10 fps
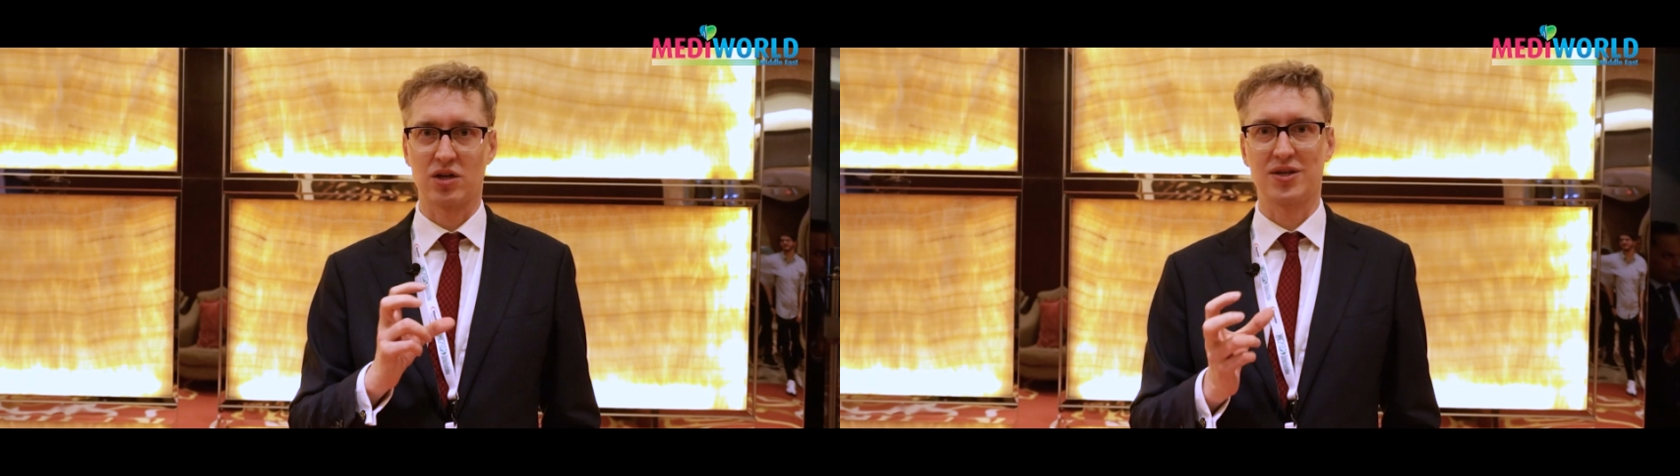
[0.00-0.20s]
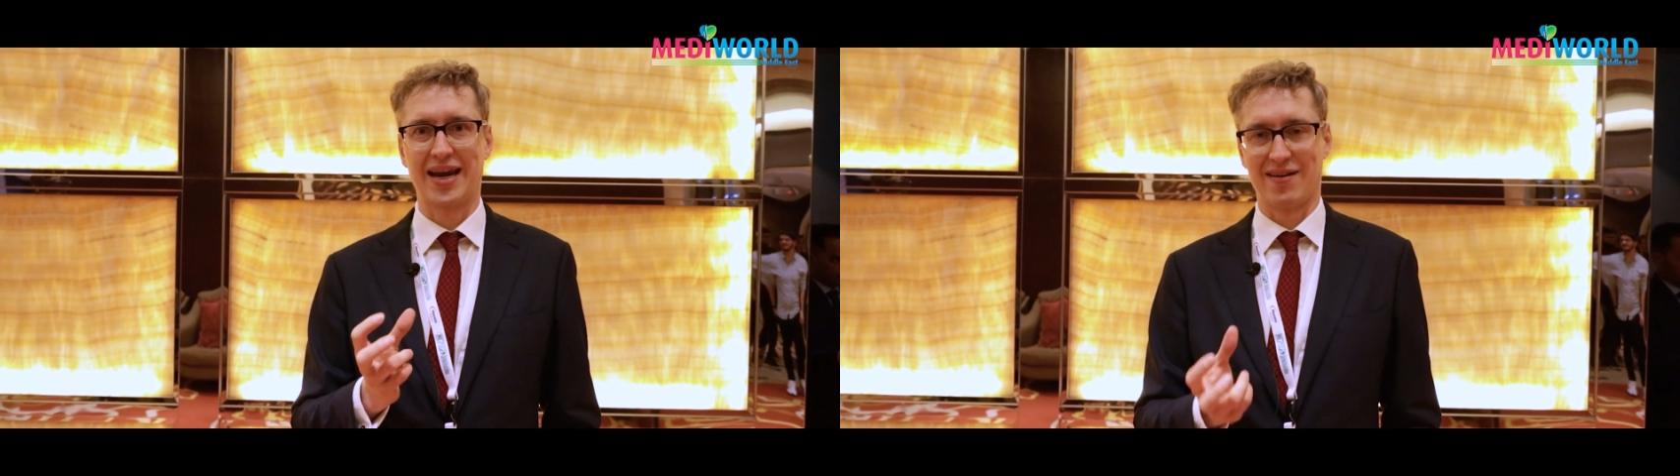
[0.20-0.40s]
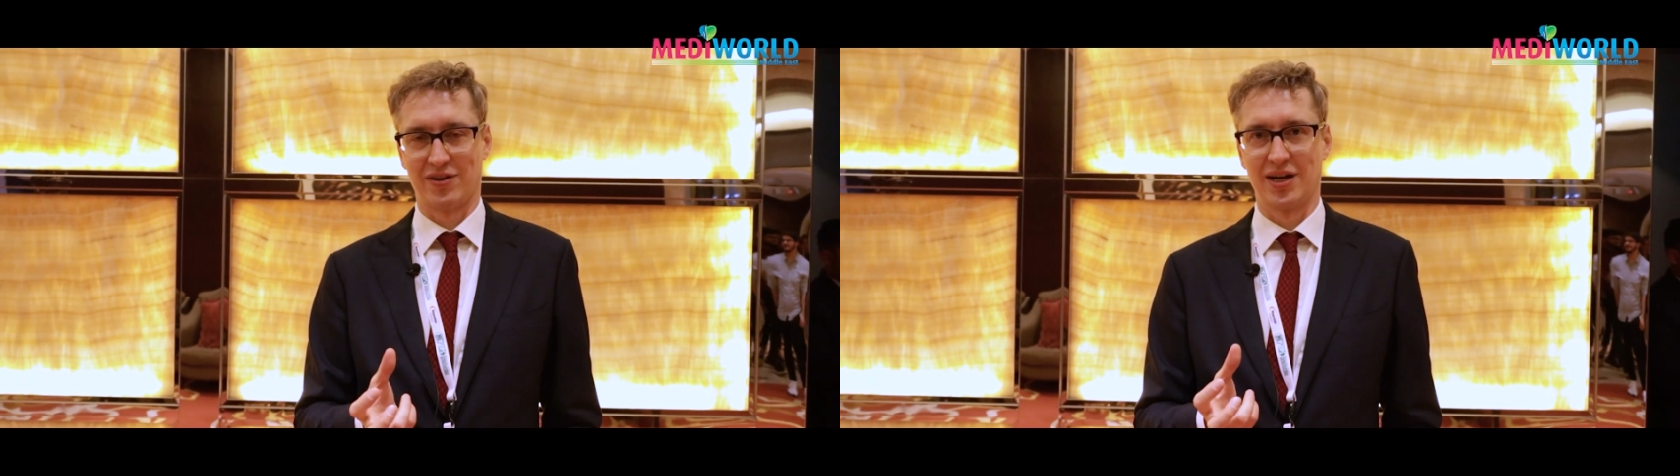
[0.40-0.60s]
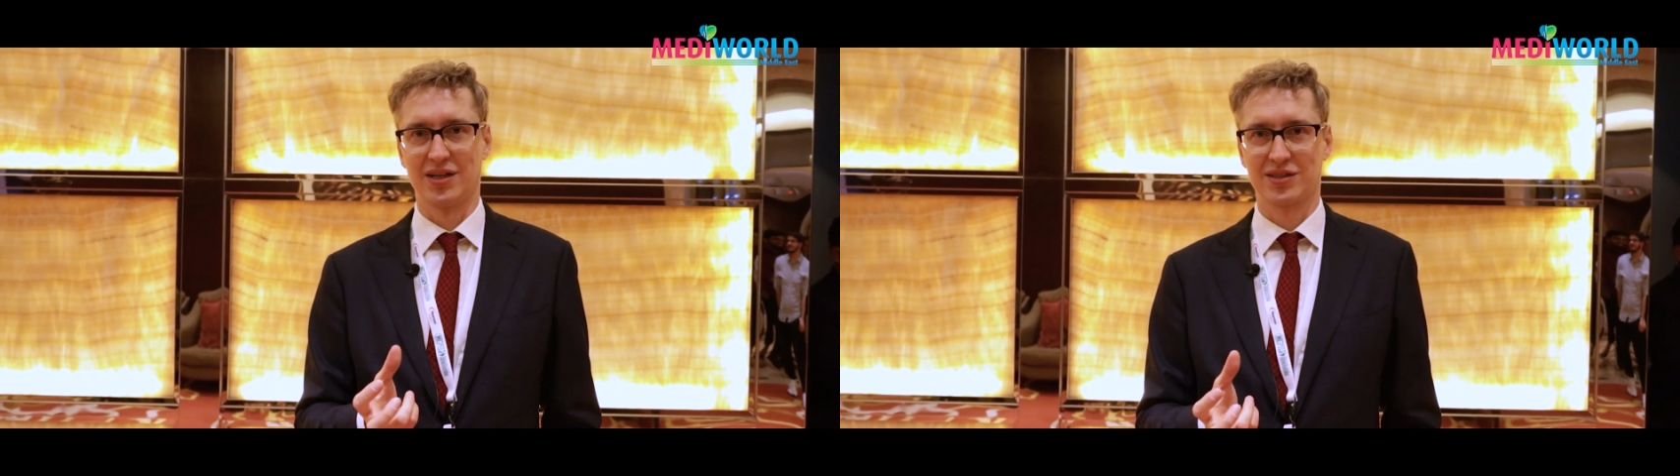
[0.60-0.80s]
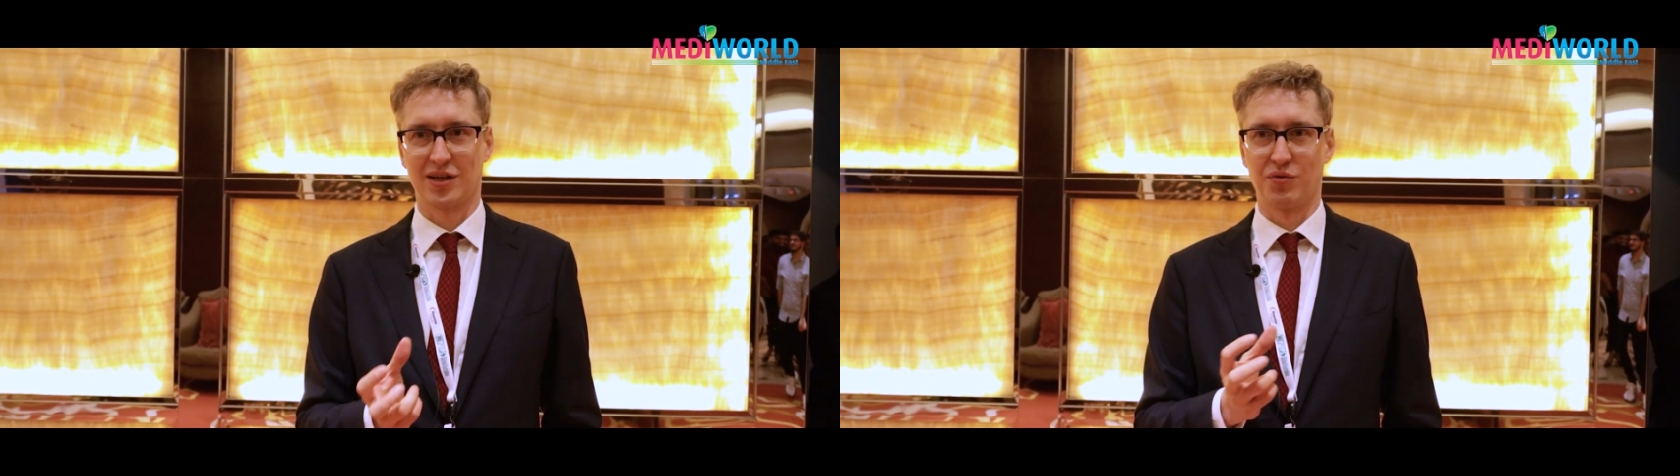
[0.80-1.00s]
and
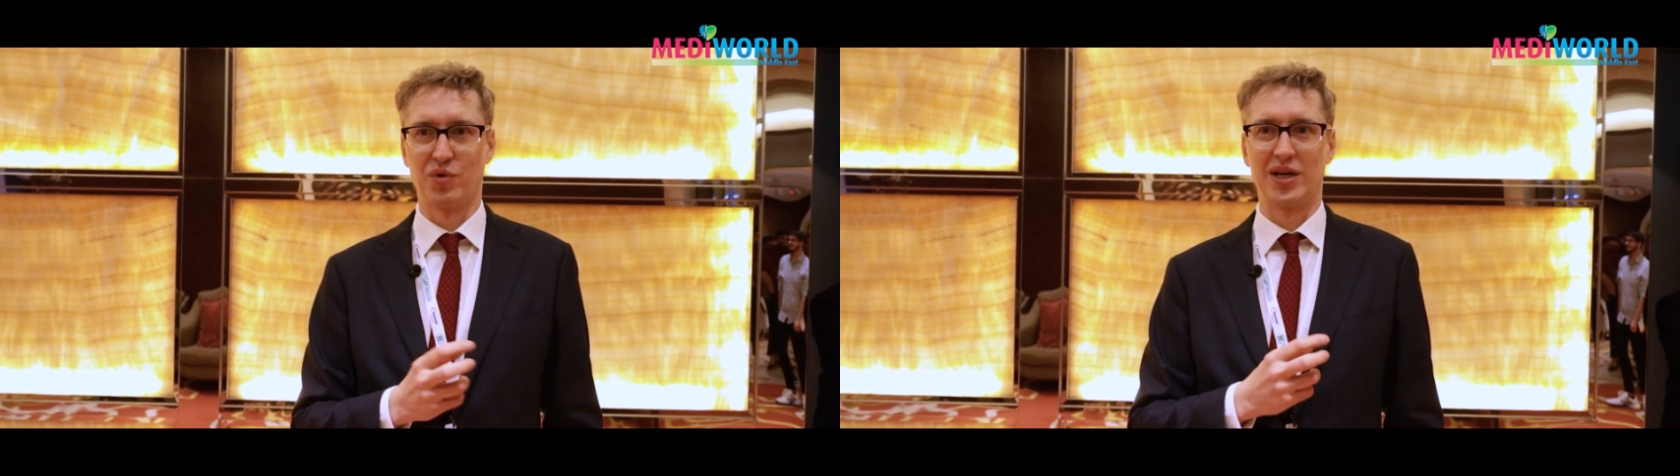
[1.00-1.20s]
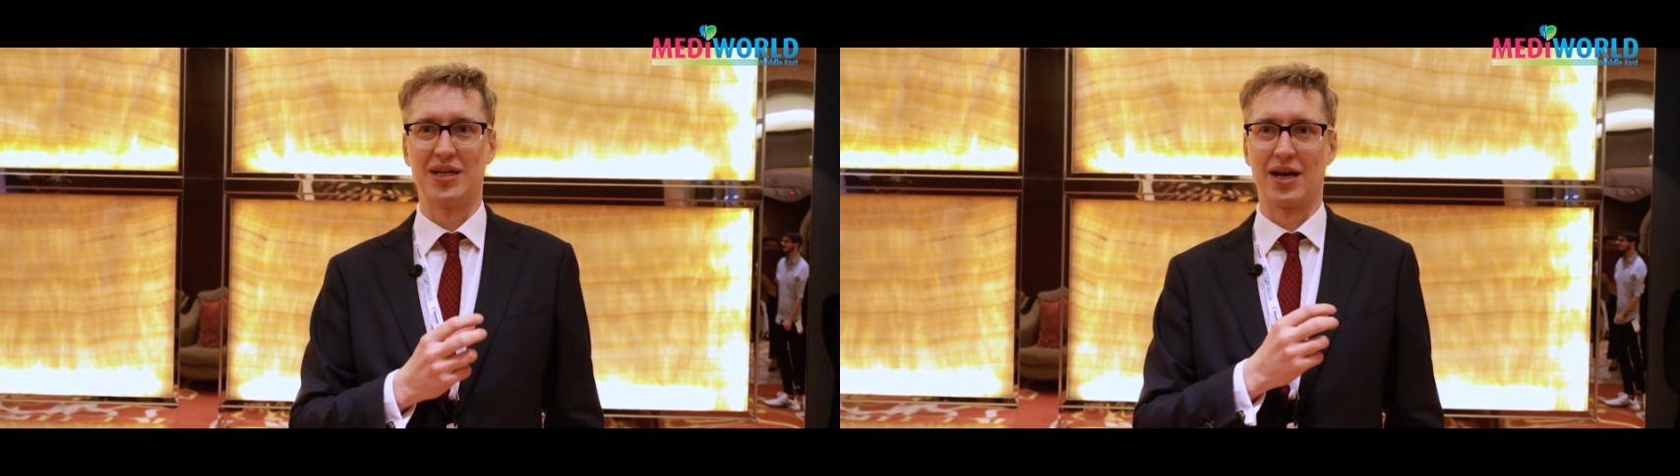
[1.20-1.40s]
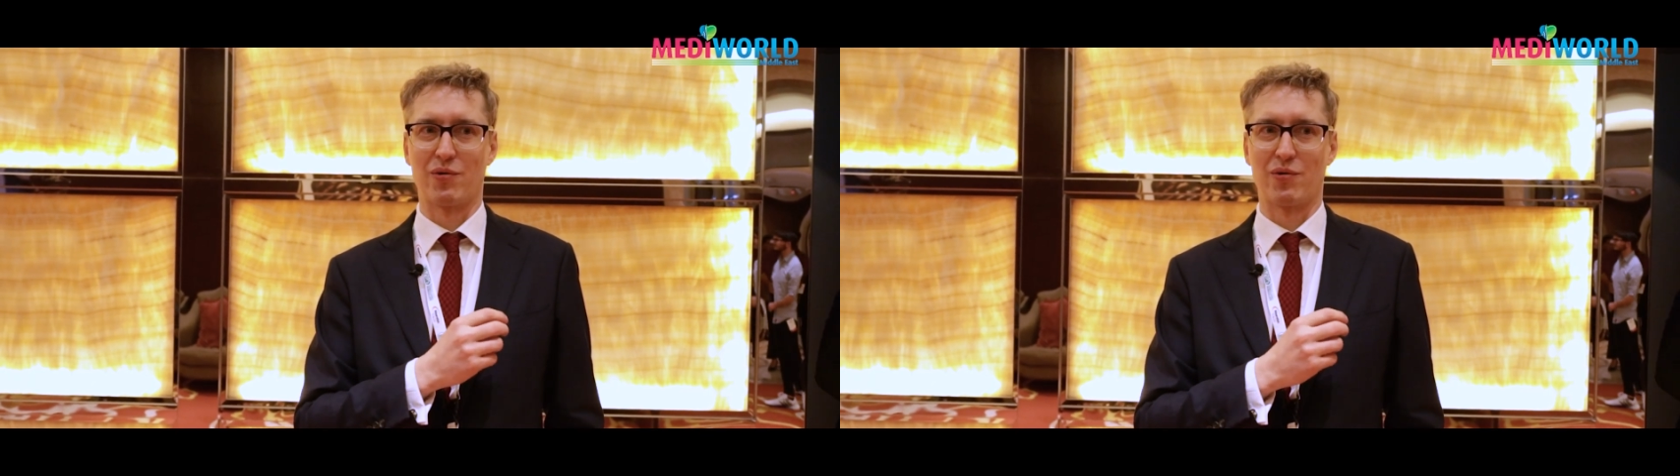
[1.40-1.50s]
togetherness are really the